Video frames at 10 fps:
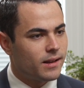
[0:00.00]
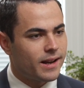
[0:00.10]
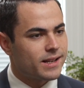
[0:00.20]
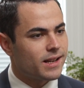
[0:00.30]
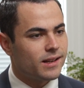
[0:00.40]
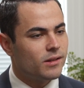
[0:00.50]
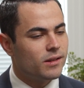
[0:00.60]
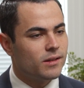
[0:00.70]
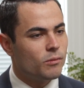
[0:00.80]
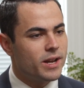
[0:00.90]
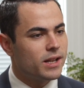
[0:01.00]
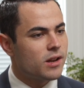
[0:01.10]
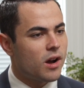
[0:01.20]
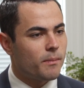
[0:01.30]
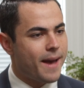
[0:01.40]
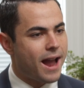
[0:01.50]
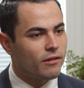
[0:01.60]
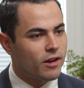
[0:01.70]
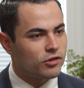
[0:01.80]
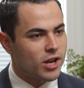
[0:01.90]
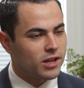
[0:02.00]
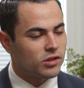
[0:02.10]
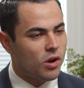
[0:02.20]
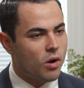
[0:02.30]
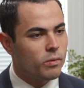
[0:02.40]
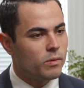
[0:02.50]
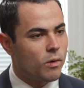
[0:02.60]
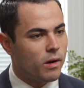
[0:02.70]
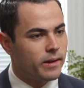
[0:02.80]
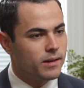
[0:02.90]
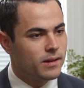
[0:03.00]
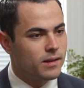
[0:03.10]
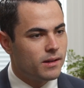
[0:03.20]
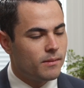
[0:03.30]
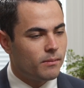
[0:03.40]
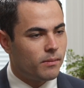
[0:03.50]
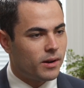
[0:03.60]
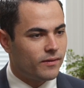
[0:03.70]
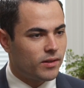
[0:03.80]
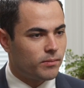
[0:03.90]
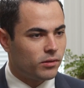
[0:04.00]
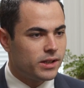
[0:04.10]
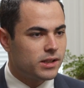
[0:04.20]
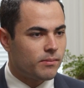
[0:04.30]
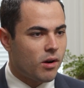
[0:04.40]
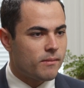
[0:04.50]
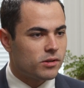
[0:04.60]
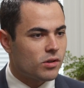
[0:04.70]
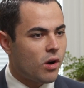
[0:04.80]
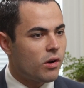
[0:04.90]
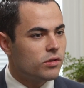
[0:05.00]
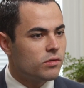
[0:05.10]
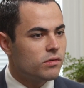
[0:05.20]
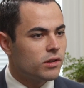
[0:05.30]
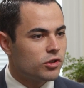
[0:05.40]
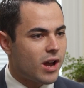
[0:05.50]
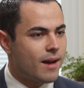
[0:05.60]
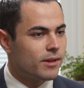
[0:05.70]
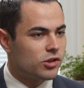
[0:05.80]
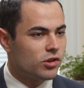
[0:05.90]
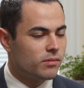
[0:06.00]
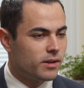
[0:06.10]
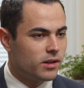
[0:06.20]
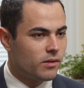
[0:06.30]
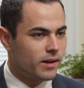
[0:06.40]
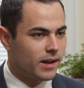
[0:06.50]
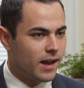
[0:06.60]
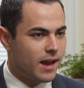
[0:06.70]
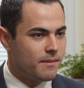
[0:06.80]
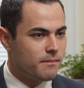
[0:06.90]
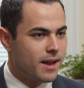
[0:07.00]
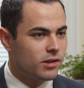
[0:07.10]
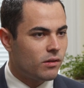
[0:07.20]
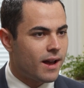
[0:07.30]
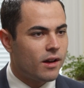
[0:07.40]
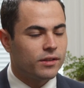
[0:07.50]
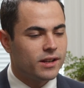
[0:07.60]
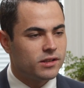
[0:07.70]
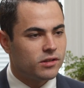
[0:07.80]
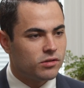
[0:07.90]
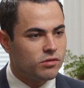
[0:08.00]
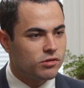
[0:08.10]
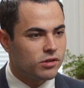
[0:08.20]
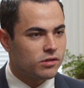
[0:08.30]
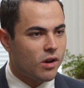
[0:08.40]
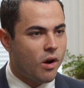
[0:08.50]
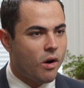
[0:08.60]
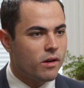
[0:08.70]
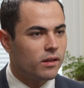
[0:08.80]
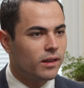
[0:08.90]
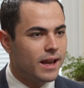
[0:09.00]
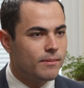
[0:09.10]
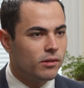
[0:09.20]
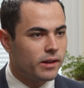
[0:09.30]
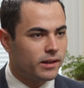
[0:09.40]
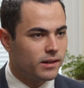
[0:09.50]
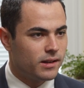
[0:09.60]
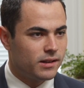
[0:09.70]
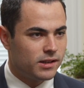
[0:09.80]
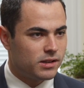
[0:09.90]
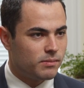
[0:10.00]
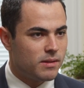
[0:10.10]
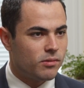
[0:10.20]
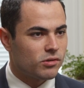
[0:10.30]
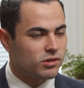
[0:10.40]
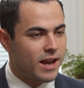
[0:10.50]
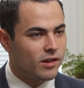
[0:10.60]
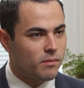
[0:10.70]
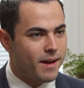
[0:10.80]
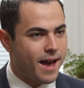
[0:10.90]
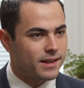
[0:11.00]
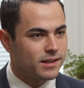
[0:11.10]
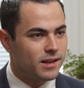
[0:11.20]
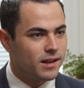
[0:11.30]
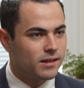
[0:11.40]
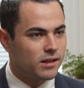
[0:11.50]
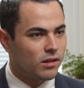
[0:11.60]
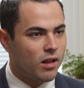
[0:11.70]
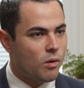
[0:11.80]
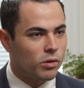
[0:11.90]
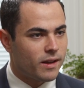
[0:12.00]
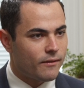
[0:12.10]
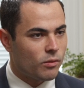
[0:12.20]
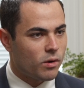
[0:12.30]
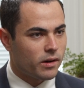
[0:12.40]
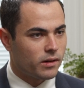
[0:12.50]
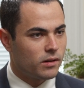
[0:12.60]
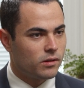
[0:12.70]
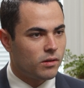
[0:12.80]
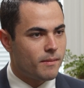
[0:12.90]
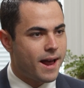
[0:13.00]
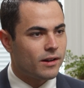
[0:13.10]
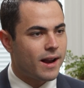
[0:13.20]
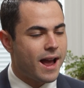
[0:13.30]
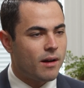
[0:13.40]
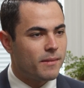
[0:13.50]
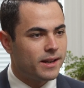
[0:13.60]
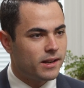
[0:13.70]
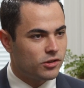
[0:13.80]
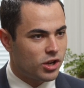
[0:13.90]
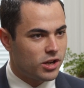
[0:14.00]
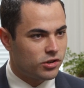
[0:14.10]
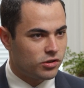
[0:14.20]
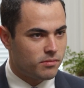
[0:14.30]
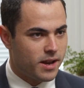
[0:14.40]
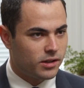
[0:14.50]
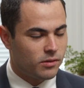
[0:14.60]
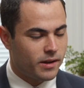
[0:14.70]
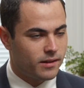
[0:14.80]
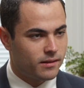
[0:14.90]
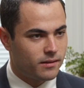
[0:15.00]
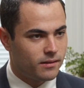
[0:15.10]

Like I said, we could talk background checks all we want, but if the police departments aren't doing the job they should be doing and mental health institutions aren't labeling these people as psychopaths, then the law will never work, no matter how many changes you make to it.